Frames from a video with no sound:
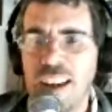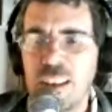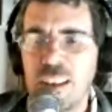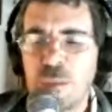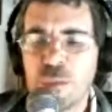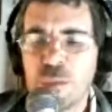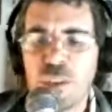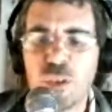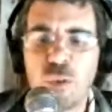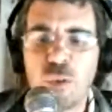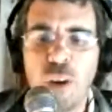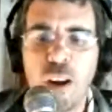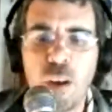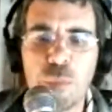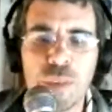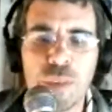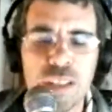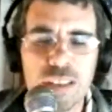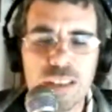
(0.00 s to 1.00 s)
astronomy
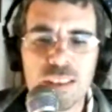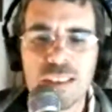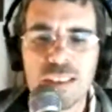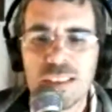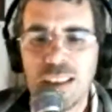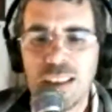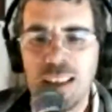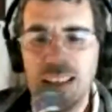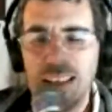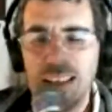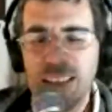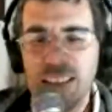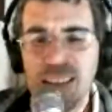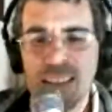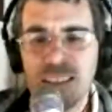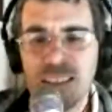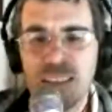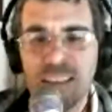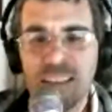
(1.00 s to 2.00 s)
is this
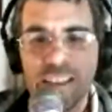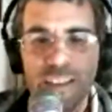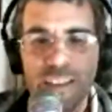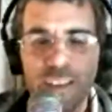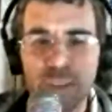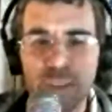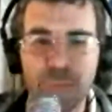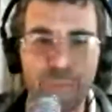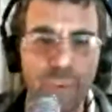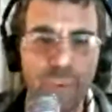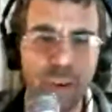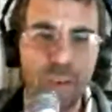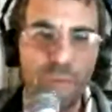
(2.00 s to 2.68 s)
very